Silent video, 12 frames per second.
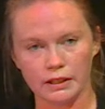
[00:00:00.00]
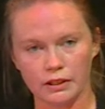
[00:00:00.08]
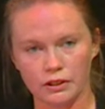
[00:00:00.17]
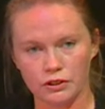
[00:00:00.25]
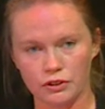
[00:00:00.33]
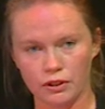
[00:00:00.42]
and
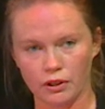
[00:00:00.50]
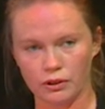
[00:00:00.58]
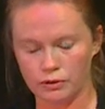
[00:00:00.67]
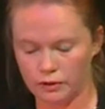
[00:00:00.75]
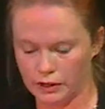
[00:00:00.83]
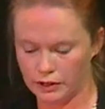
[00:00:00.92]
control
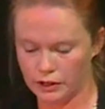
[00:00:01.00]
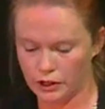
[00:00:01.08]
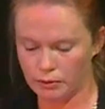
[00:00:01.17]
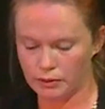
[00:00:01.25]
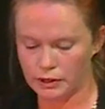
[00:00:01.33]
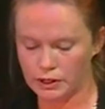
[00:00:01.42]
for
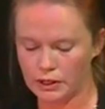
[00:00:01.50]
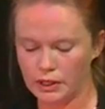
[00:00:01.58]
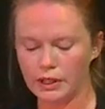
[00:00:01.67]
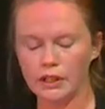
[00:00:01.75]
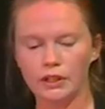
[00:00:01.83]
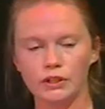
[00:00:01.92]
consumers,
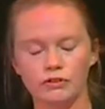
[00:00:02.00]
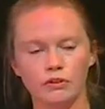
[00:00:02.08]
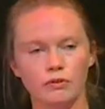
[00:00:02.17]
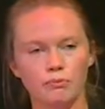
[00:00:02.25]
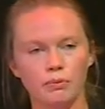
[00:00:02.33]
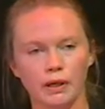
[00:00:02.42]

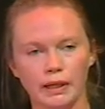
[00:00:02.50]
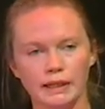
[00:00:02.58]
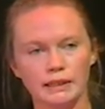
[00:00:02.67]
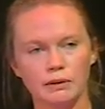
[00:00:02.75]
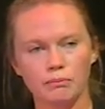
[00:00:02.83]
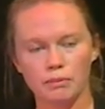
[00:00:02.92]
driven by
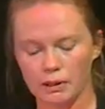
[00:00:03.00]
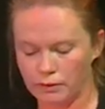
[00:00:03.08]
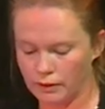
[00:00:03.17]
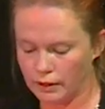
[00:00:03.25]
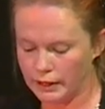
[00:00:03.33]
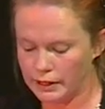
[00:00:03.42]

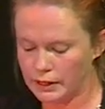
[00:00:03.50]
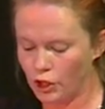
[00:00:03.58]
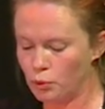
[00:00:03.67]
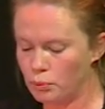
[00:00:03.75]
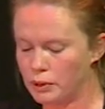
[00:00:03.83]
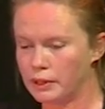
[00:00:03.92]
simplified
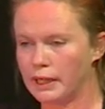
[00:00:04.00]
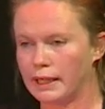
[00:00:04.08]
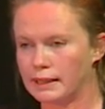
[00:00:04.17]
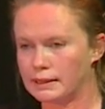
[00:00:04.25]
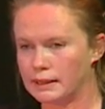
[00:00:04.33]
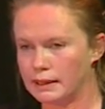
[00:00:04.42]
open
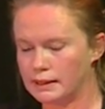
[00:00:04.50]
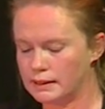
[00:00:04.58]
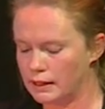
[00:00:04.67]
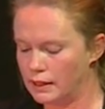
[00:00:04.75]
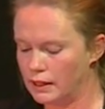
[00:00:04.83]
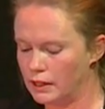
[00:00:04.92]
access,
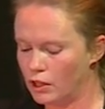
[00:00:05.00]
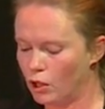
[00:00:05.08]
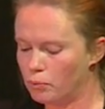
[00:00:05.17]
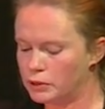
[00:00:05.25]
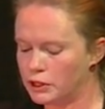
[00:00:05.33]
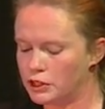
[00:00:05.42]

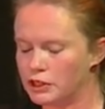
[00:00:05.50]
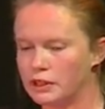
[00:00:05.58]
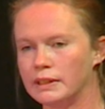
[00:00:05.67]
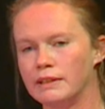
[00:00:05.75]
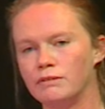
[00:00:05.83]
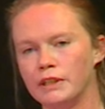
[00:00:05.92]
competition
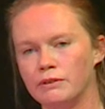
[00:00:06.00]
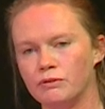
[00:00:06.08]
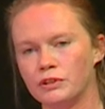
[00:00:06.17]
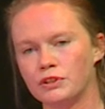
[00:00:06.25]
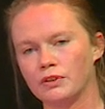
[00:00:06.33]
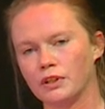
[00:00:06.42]
in
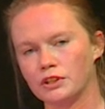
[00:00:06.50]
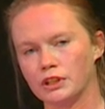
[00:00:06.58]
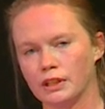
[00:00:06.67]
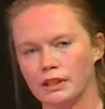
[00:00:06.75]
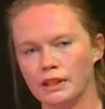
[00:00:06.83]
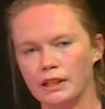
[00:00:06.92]

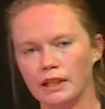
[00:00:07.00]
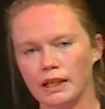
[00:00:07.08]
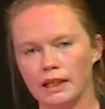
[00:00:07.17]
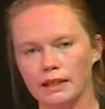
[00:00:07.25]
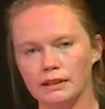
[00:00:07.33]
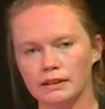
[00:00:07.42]
infrastructure,
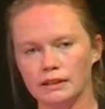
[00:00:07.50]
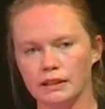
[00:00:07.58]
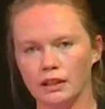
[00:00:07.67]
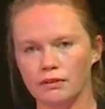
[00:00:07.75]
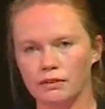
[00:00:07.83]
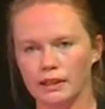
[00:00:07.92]
and in
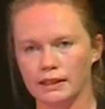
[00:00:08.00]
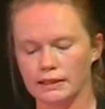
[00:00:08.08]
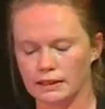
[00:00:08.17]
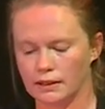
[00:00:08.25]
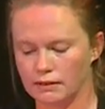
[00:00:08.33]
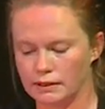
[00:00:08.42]
overlay
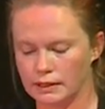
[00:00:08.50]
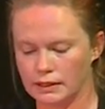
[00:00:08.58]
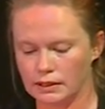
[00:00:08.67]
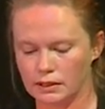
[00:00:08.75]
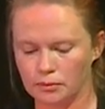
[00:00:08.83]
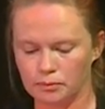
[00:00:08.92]

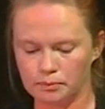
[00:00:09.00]
services.